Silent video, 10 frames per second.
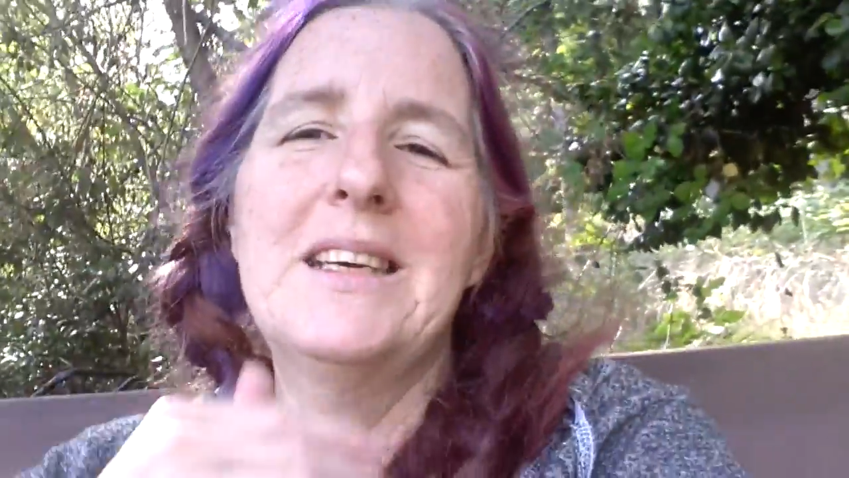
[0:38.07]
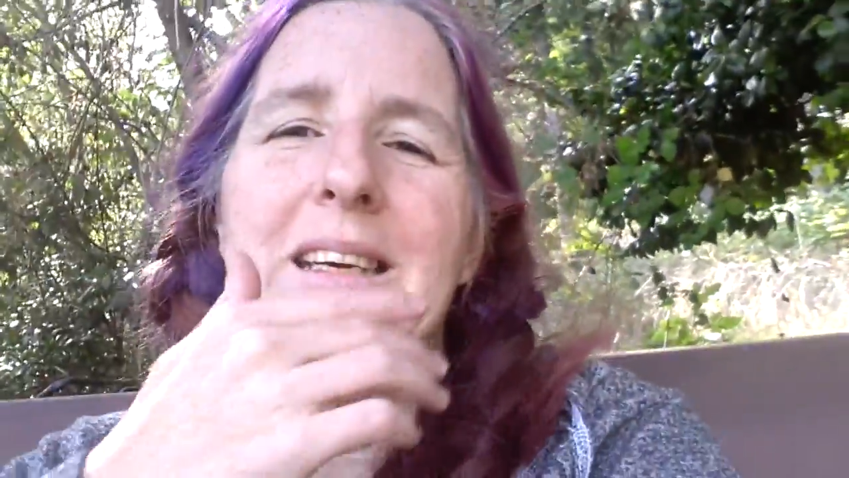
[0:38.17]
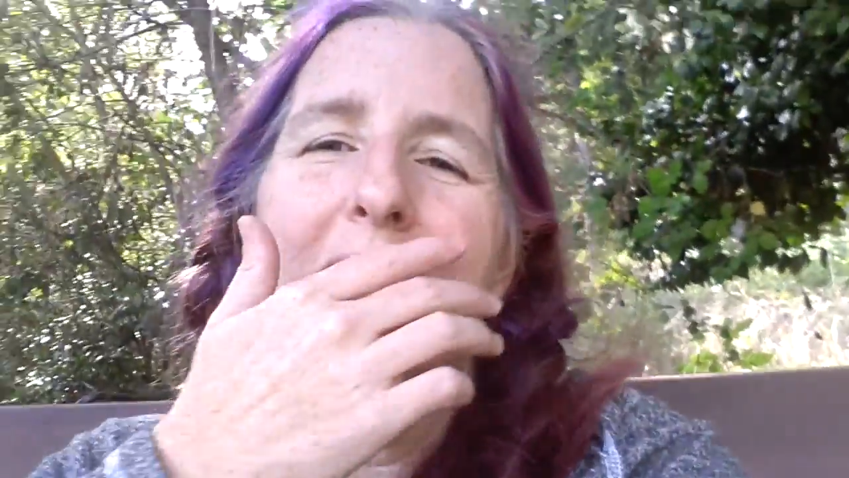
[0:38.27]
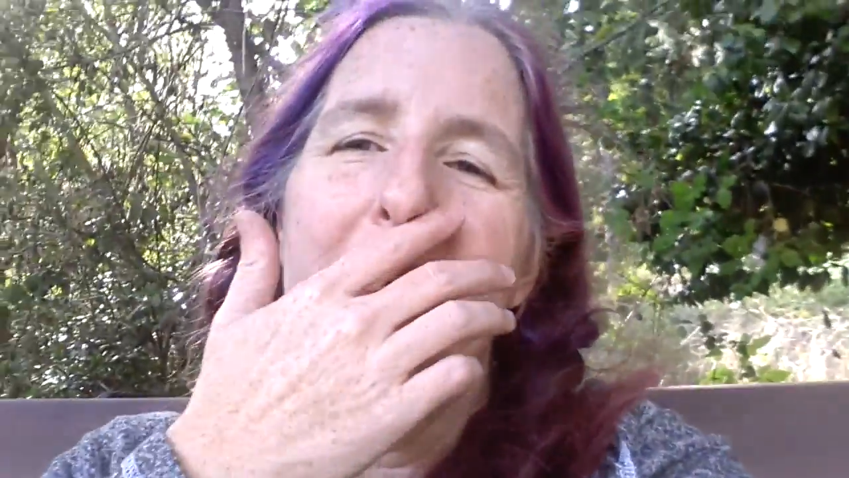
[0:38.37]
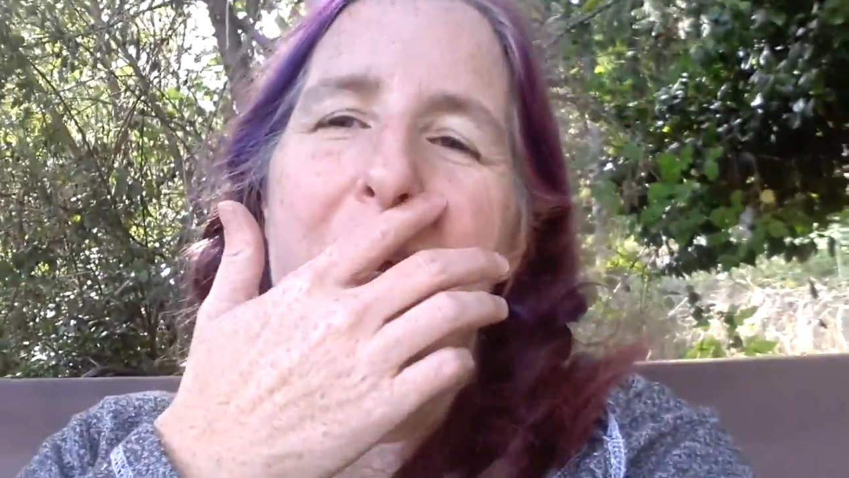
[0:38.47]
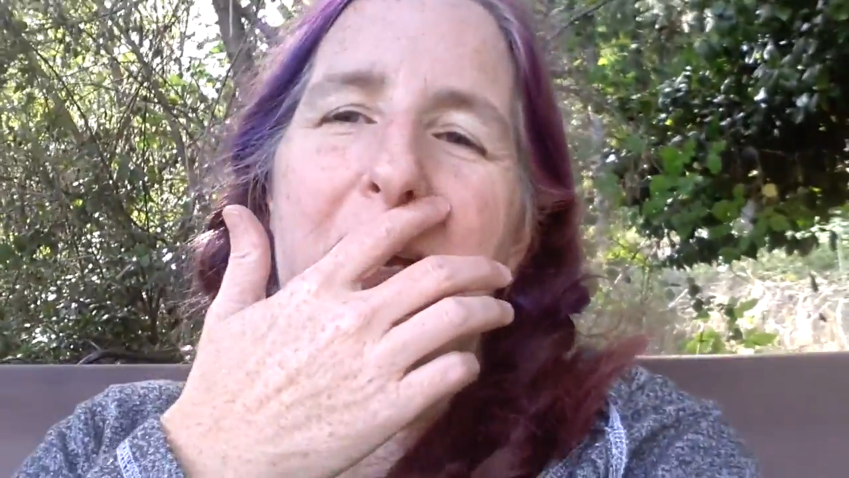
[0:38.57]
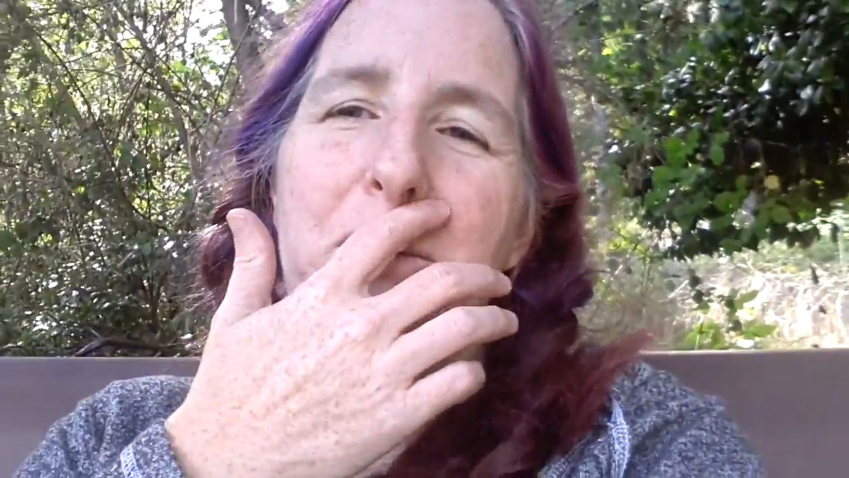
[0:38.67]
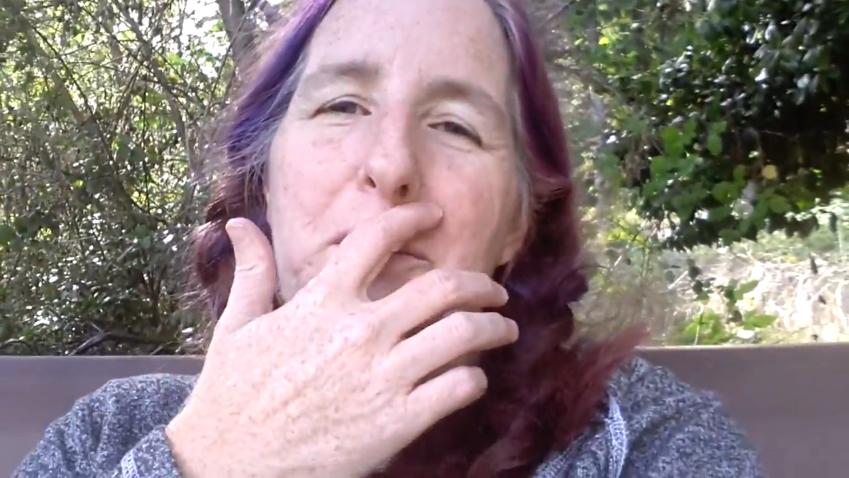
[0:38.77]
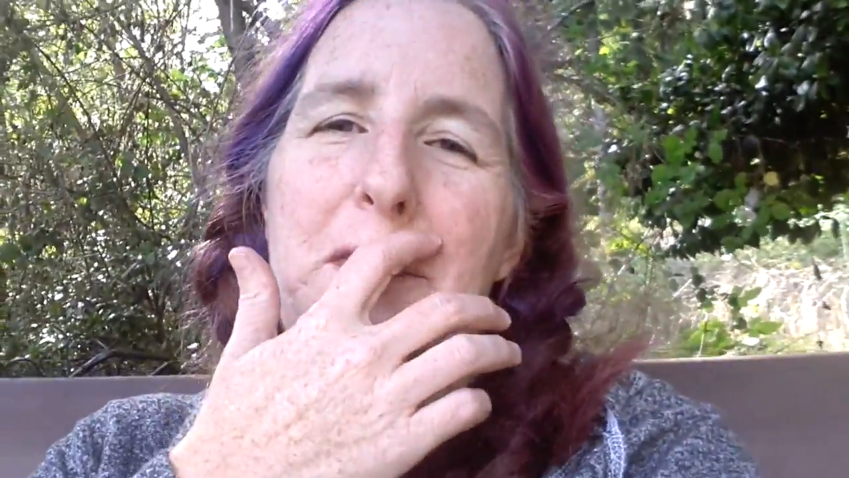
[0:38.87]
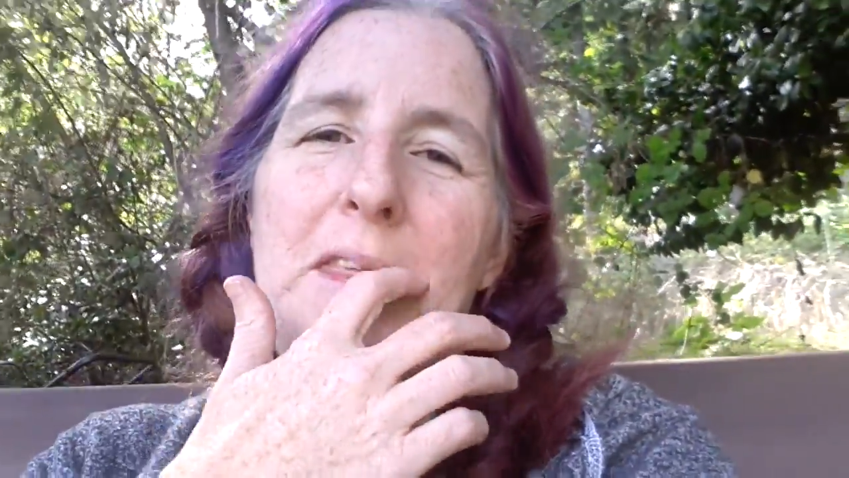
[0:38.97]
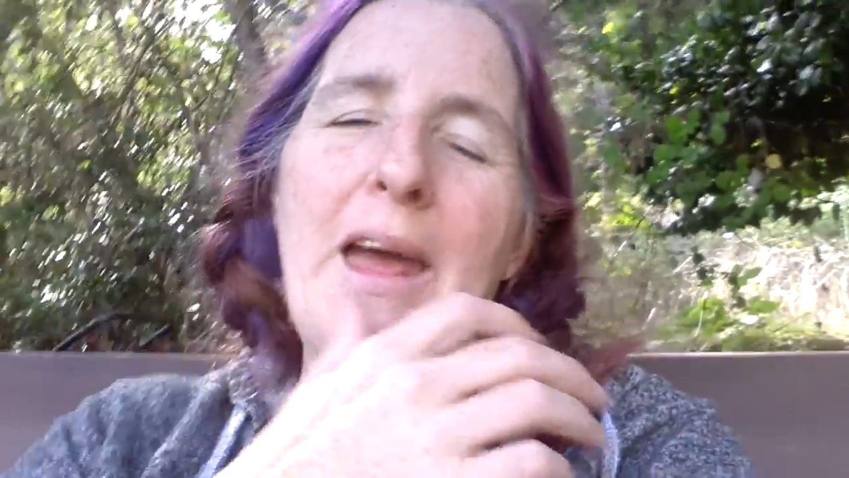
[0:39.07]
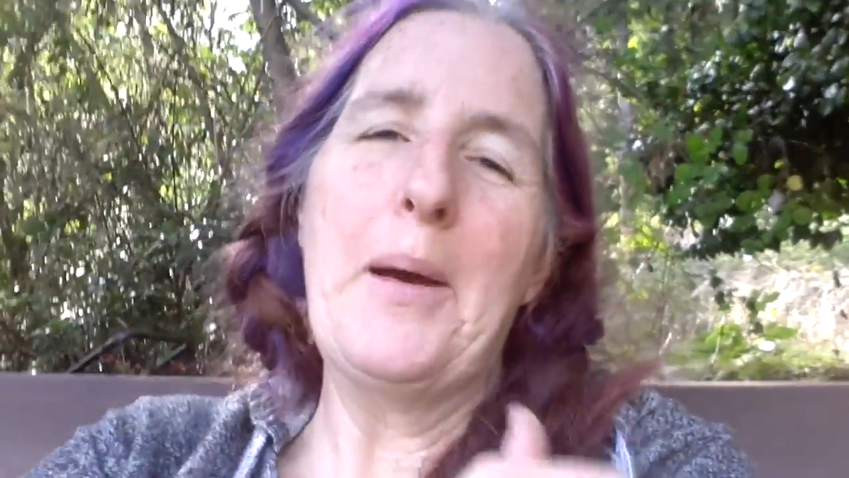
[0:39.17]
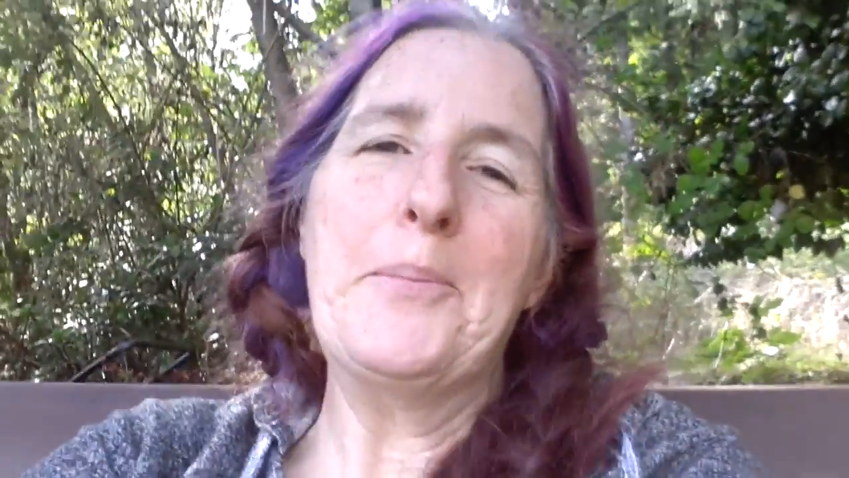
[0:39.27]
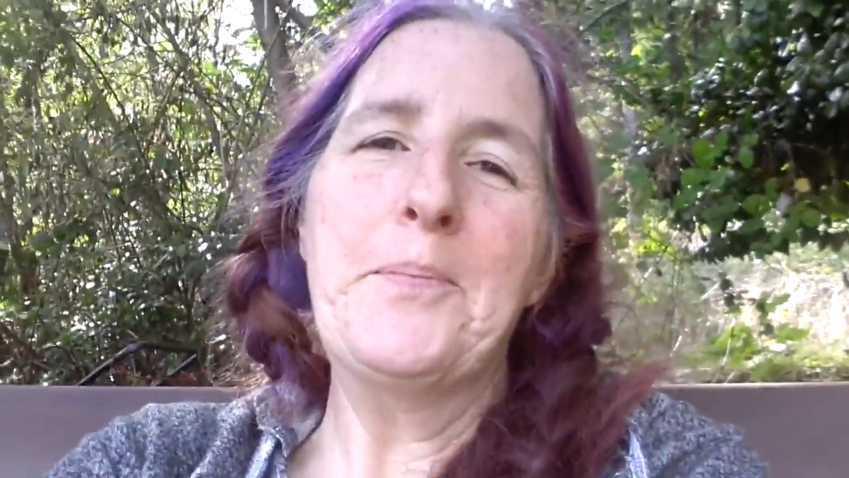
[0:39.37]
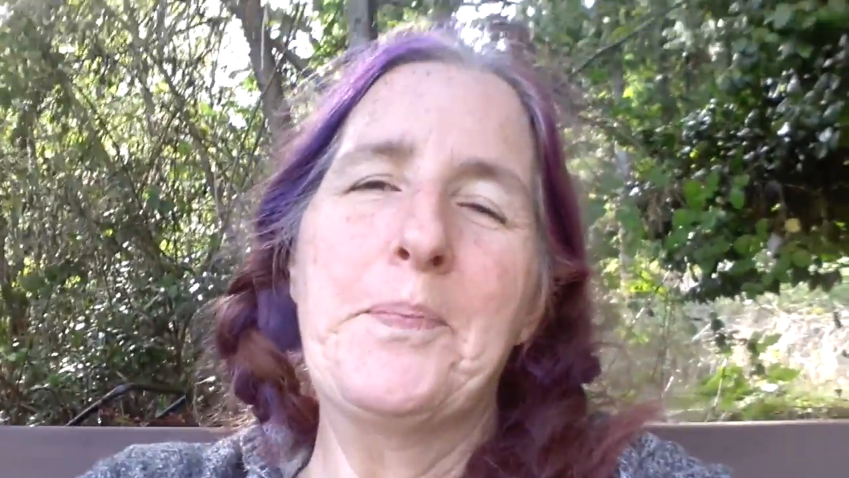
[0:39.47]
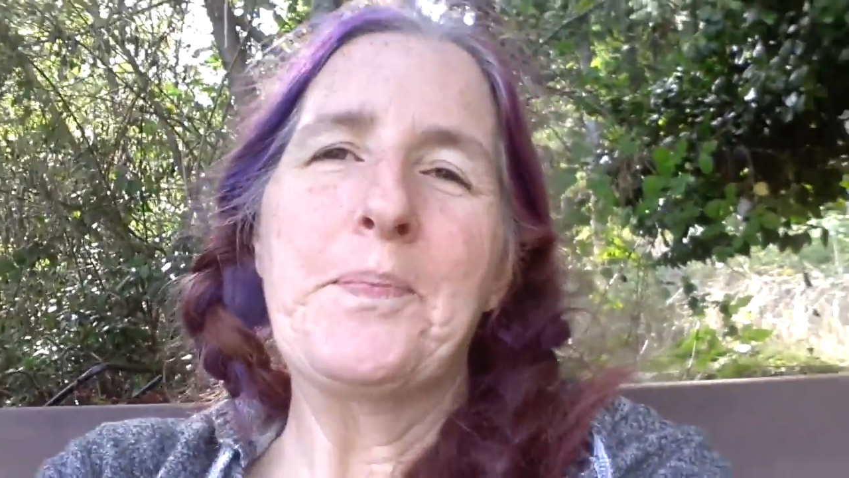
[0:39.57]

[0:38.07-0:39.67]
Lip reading: to connect with them